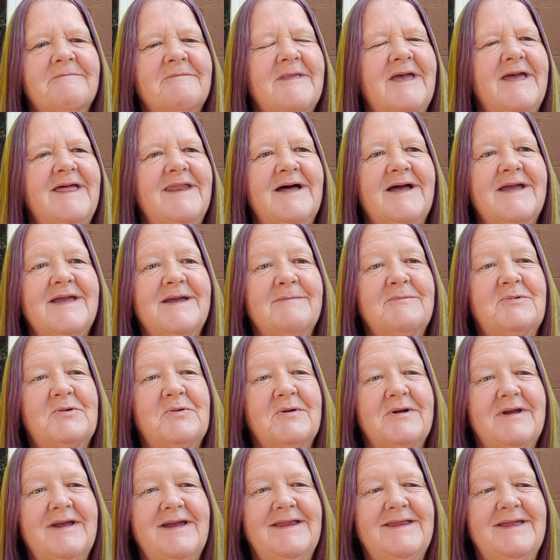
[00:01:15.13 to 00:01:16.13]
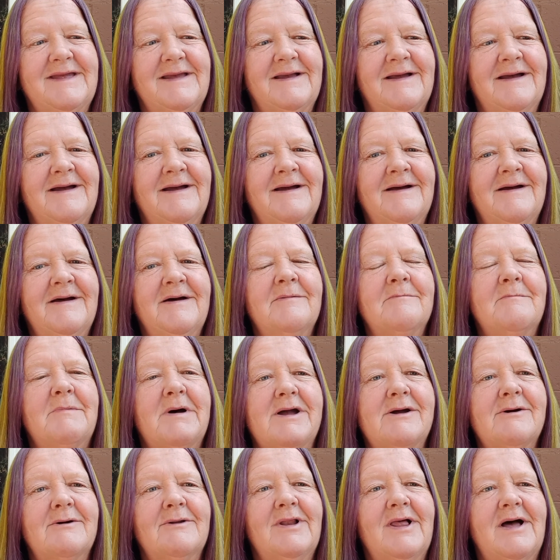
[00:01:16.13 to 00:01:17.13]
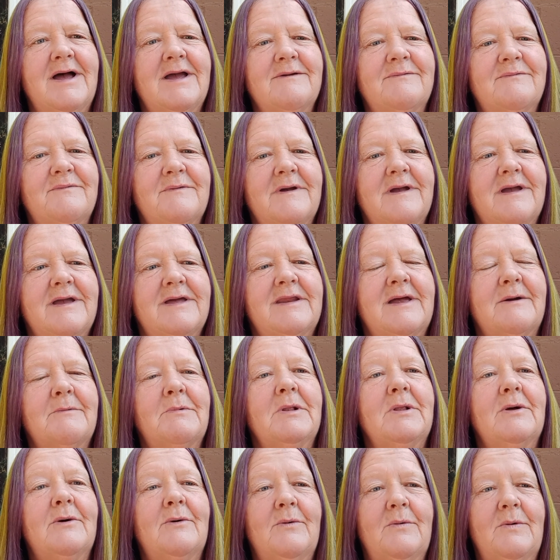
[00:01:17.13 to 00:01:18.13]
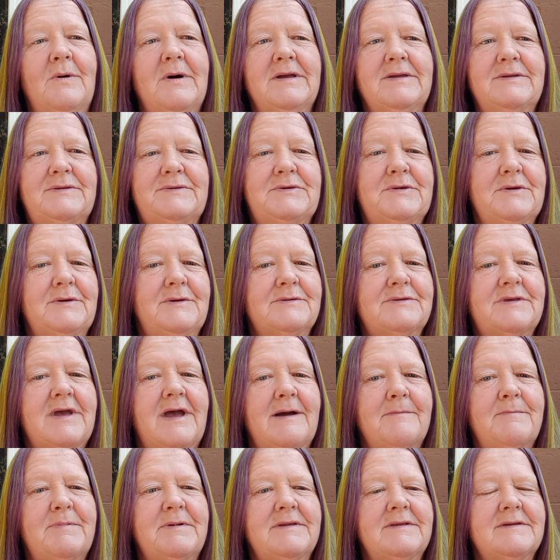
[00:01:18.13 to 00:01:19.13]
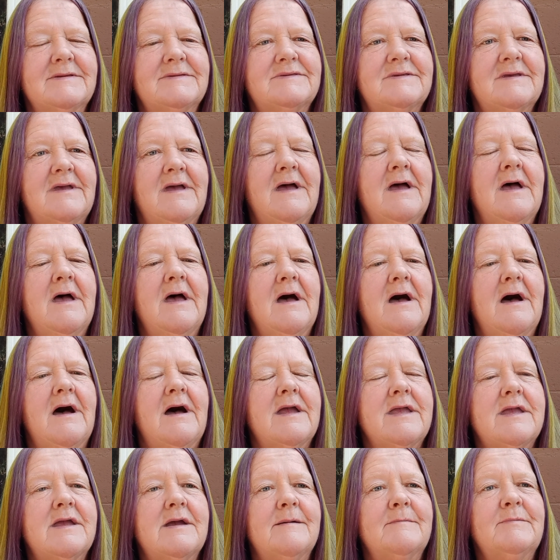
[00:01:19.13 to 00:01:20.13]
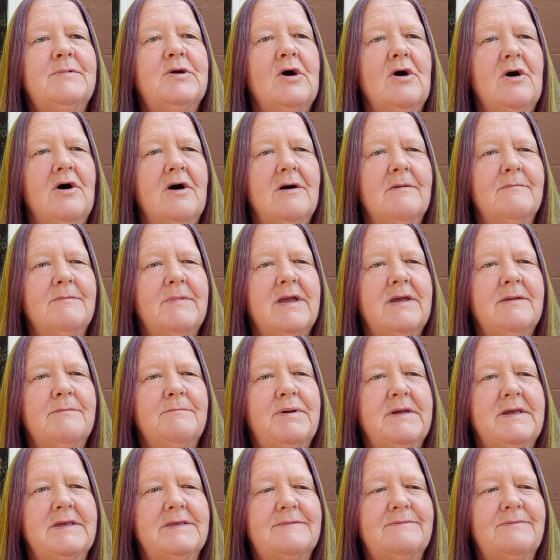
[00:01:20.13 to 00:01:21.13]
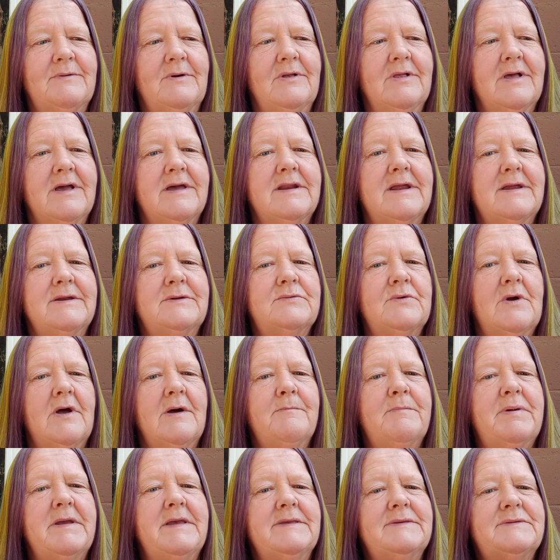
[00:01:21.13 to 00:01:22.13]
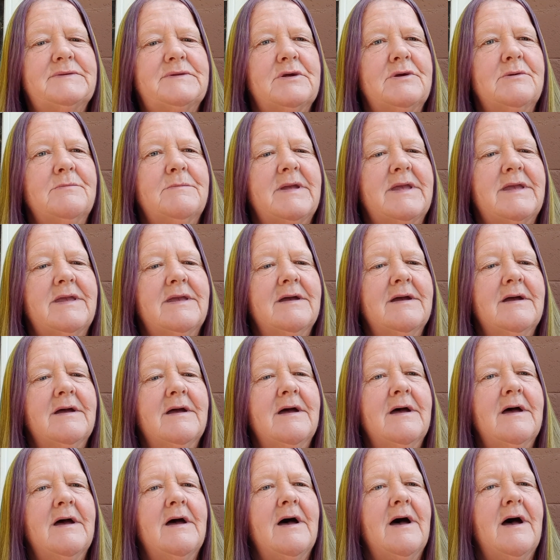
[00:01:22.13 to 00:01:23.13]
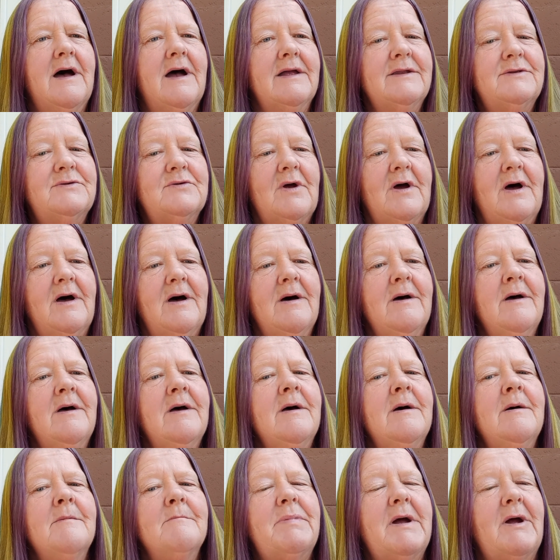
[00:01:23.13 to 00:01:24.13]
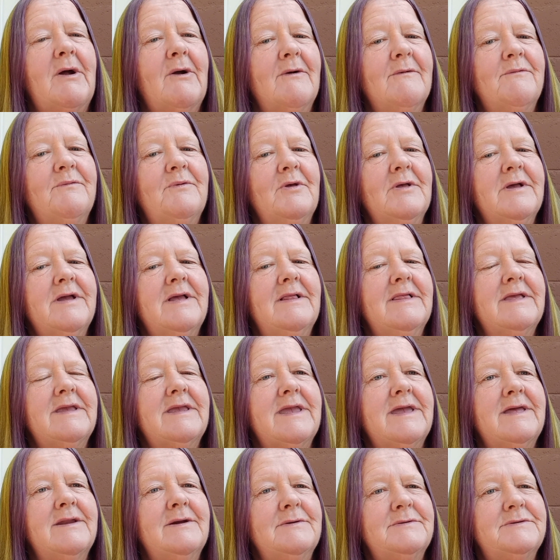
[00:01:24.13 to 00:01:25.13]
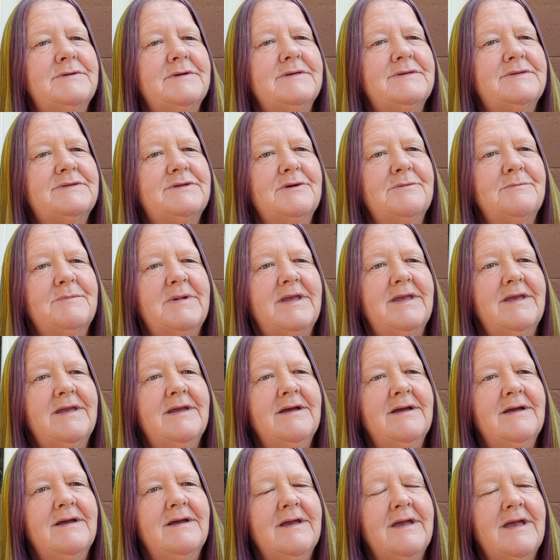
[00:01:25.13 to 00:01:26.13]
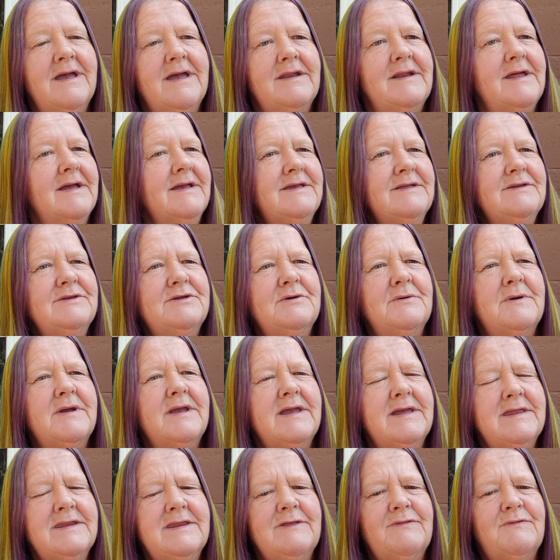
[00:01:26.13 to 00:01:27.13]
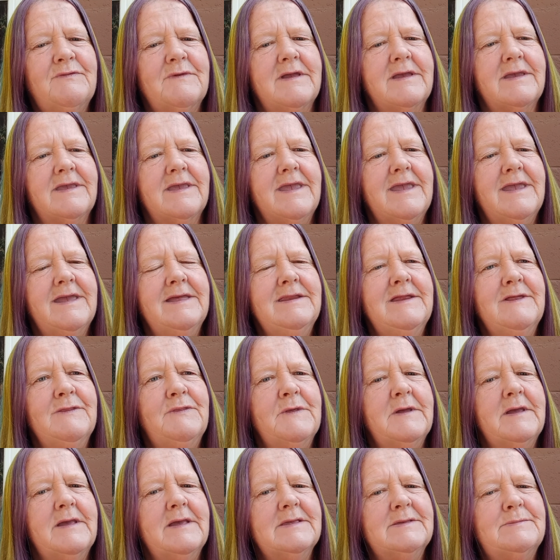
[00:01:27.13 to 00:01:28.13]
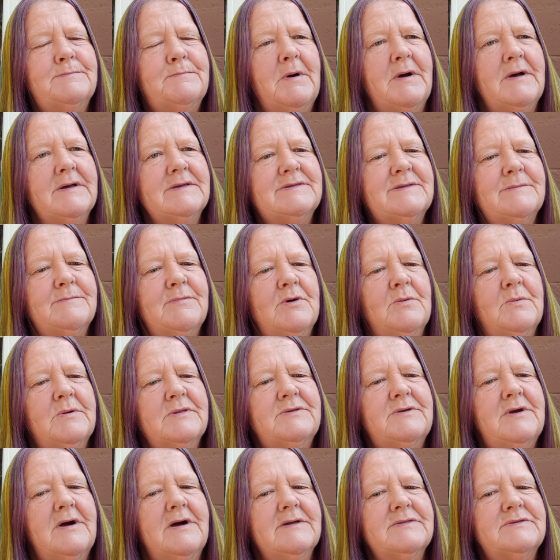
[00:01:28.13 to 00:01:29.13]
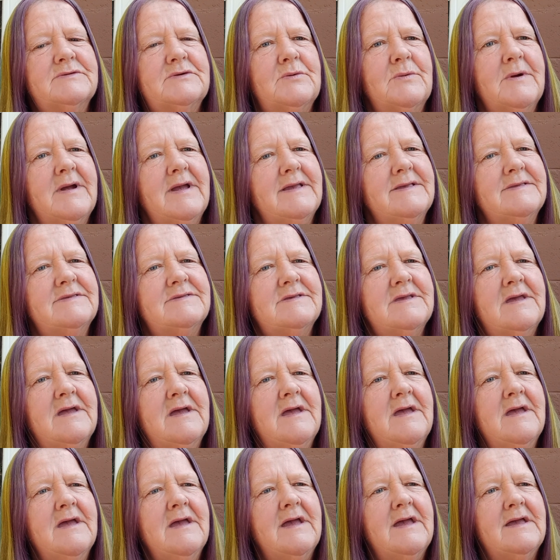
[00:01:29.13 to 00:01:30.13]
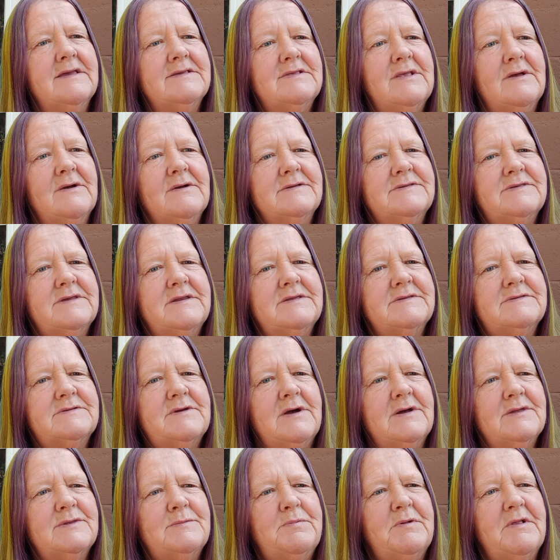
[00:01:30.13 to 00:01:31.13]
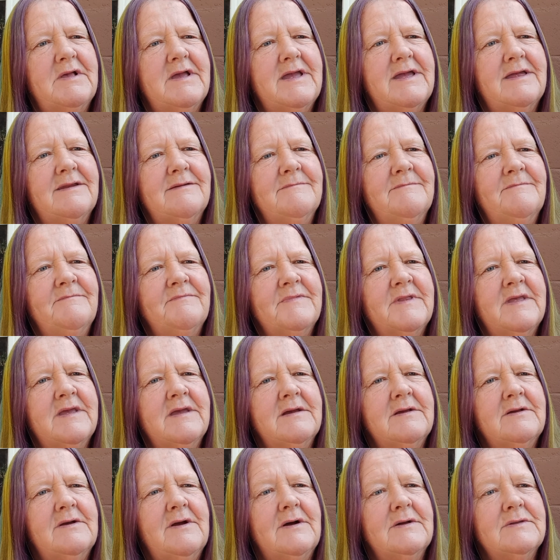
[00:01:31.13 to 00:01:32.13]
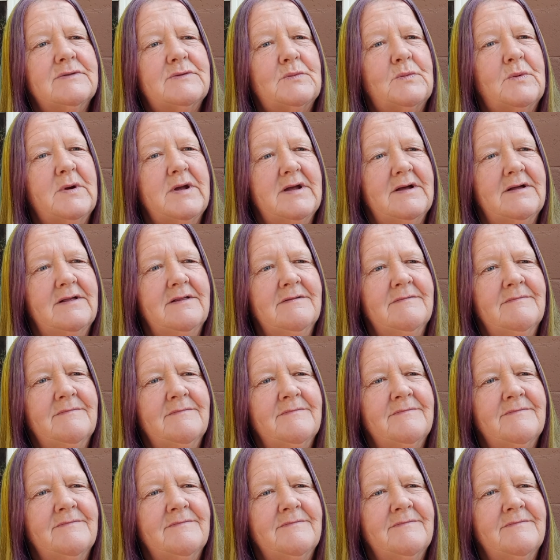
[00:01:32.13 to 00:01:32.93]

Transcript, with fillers: And I am creating my own life, and I will always choose happiness. I am calm and peaceful, and I draw peace to me. I draw powerful healing energies to me. And I can do anything. Anything is possible with God's grace as long as it is God's plan, God's will.